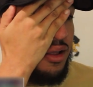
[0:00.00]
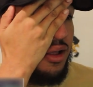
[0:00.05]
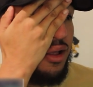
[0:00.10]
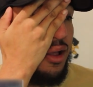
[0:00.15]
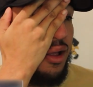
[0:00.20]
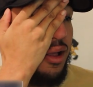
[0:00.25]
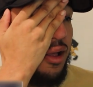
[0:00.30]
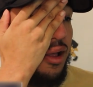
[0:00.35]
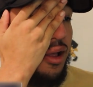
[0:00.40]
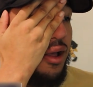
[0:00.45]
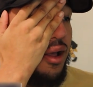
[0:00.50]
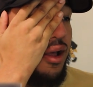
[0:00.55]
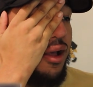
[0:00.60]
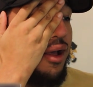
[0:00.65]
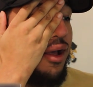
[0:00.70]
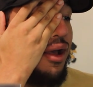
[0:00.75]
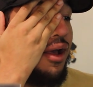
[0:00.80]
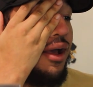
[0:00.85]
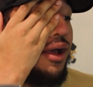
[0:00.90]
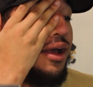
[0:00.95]
again. Gets
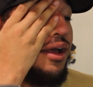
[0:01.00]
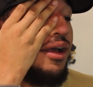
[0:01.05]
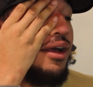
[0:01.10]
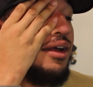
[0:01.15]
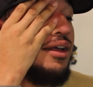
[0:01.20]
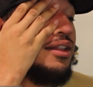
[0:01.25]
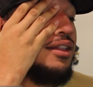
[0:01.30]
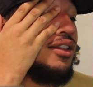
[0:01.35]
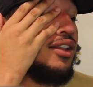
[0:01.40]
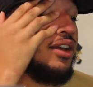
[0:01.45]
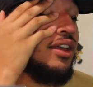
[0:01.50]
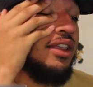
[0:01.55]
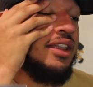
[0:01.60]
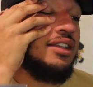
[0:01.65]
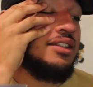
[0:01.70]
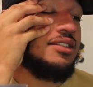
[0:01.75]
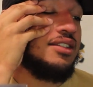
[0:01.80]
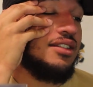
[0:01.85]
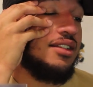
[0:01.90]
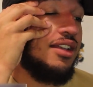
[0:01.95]
himself on the half
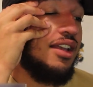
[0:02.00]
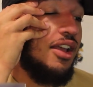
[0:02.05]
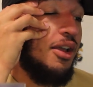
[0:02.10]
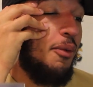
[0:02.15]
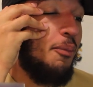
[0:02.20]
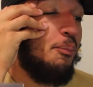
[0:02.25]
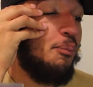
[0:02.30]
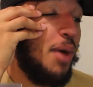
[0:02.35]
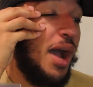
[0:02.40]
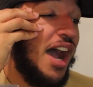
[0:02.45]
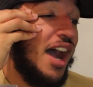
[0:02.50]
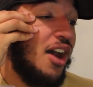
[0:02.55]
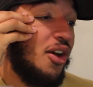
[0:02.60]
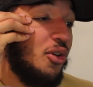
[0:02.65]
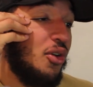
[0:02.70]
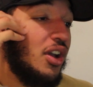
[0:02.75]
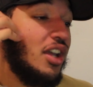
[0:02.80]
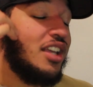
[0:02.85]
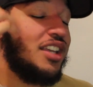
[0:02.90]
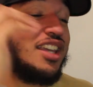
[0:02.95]
turn First
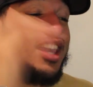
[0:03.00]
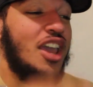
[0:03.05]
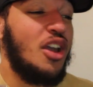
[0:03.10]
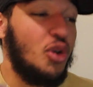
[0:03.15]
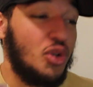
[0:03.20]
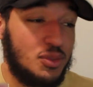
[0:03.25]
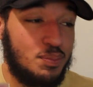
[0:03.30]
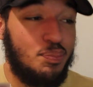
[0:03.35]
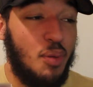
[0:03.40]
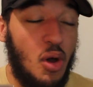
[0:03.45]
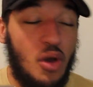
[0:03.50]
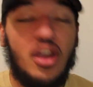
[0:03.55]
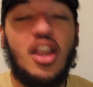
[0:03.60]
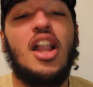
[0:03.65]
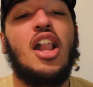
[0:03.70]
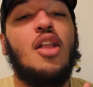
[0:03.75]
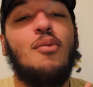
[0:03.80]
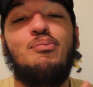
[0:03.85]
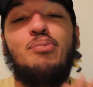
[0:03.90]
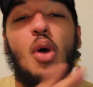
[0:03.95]
ball. Kills both
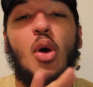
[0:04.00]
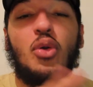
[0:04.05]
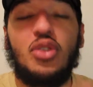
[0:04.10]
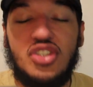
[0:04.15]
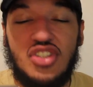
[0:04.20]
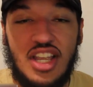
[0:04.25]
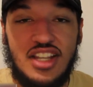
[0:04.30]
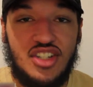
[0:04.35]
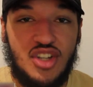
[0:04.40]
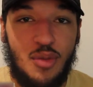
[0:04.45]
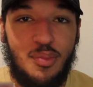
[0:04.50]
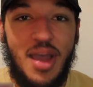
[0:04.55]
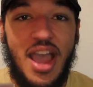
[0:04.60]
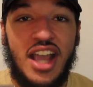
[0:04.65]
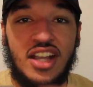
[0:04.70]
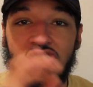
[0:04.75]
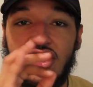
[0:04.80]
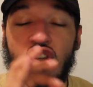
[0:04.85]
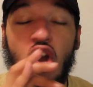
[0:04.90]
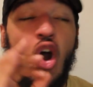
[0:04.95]
both centre
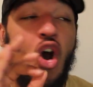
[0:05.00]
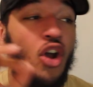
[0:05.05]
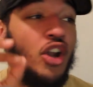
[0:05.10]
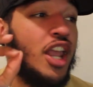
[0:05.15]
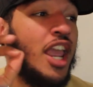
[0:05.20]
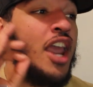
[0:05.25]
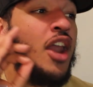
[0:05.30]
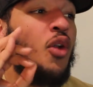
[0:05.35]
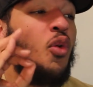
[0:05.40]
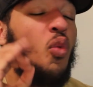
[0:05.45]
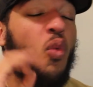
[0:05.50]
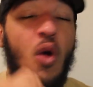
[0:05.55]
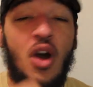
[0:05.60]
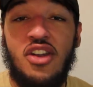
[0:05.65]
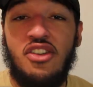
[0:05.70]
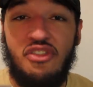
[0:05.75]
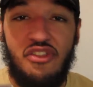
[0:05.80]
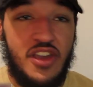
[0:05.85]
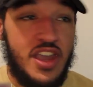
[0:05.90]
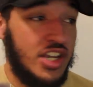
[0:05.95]
backs. Gone in
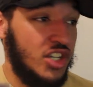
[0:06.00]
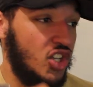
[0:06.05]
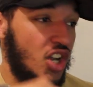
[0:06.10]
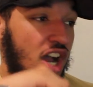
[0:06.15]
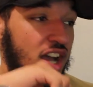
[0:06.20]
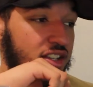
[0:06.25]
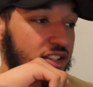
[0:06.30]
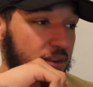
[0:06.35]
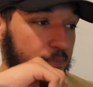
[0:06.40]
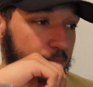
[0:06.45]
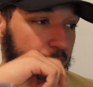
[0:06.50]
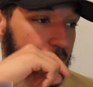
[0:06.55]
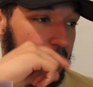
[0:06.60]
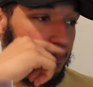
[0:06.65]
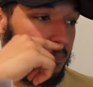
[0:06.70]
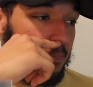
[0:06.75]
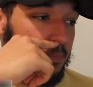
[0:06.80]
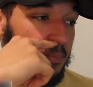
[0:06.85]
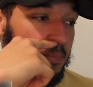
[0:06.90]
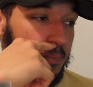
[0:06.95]
one fake shot.
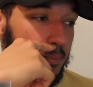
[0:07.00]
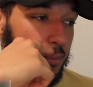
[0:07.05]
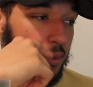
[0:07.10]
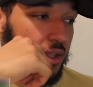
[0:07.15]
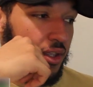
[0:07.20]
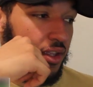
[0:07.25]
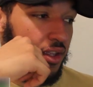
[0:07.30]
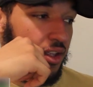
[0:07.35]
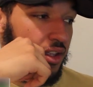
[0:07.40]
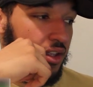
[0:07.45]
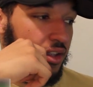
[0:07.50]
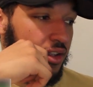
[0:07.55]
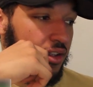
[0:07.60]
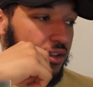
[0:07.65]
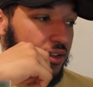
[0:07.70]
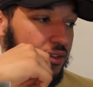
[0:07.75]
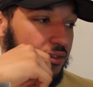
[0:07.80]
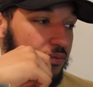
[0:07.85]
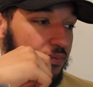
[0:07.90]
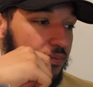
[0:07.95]
Just watch this
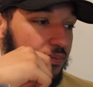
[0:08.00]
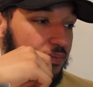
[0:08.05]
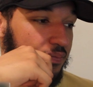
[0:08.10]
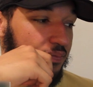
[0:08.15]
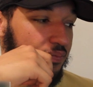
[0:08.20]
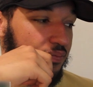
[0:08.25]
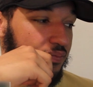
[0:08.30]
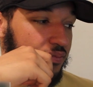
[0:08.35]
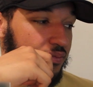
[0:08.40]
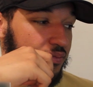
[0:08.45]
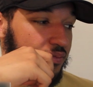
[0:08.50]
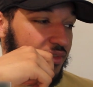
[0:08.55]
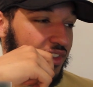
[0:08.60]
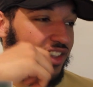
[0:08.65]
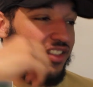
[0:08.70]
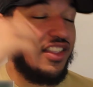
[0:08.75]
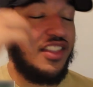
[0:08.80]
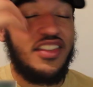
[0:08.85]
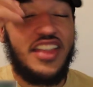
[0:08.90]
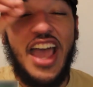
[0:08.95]

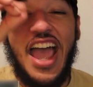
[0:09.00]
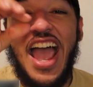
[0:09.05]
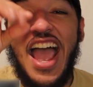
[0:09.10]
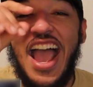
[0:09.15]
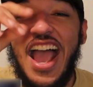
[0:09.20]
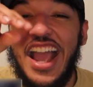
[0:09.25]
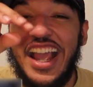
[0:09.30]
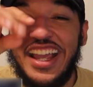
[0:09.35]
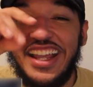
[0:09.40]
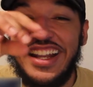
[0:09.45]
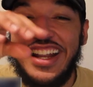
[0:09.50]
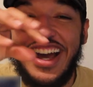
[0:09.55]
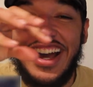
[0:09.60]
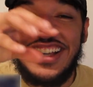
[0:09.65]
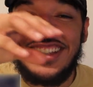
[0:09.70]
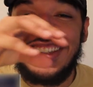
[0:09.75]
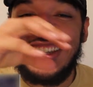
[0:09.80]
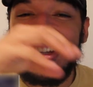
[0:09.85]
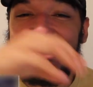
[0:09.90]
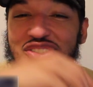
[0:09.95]
and then the
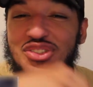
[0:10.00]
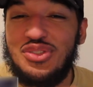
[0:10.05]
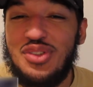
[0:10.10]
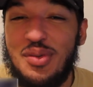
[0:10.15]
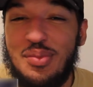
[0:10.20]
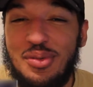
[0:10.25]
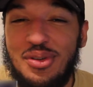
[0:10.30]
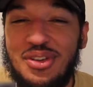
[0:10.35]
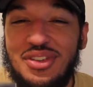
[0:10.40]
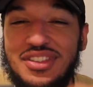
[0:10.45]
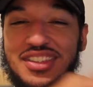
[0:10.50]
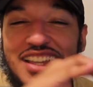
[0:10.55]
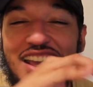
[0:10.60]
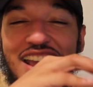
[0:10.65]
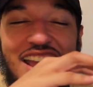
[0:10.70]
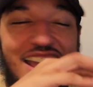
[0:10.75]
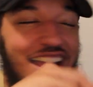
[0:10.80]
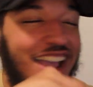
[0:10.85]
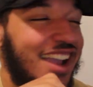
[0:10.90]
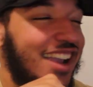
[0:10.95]
agonizing dribble,
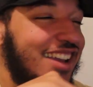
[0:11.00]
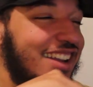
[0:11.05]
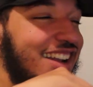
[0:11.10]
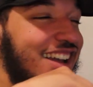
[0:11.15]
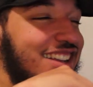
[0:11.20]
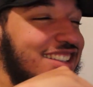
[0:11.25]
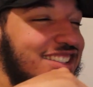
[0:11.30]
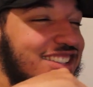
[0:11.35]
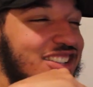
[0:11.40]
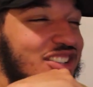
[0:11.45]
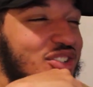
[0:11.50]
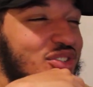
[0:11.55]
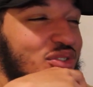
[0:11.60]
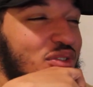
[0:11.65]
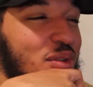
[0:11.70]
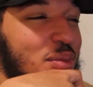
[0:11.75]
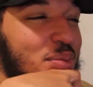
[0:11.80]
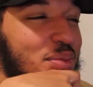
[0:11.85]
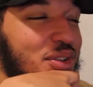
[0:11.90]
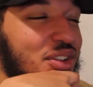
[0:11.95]
the agonizing
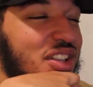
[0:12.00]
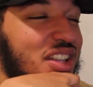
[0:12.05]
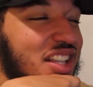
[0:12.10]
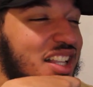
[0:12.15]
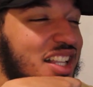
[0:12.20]
dribble.